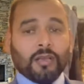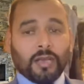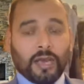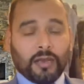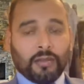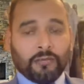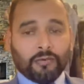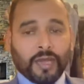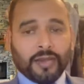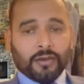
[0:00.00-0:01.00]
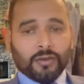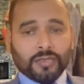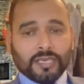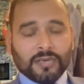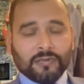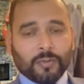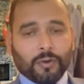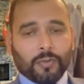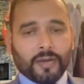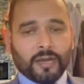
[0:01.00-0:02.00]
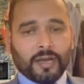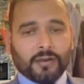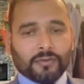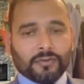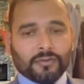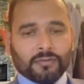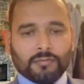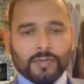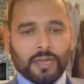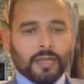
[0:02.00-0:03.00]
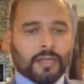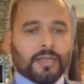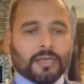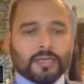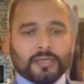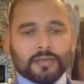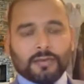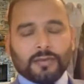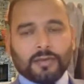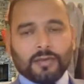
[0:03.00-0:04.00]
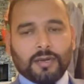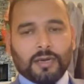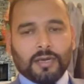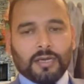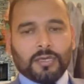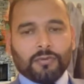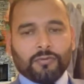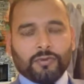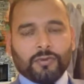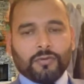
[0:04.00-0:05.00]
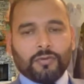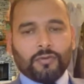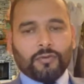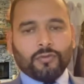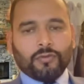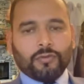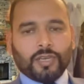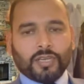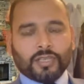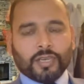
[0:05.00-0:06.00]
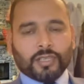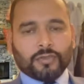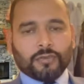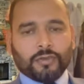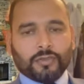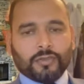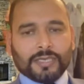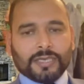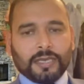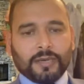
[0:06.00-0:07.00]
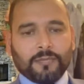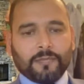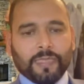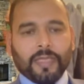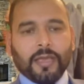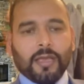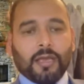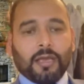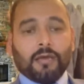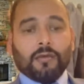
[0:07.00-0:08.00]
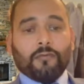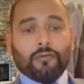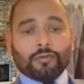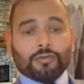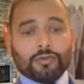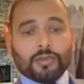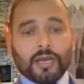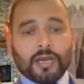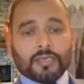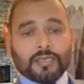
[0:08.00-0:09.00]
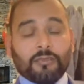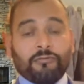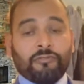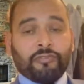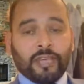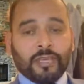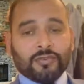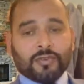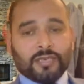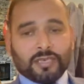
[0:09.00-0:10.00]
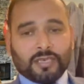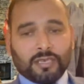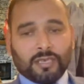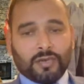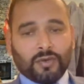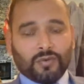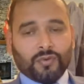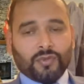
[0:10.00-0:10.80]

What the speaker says: And if you cannot give the proper accounts, that is, there is a chance you lost your asylum. Fourth reason I say, fail to understand the law.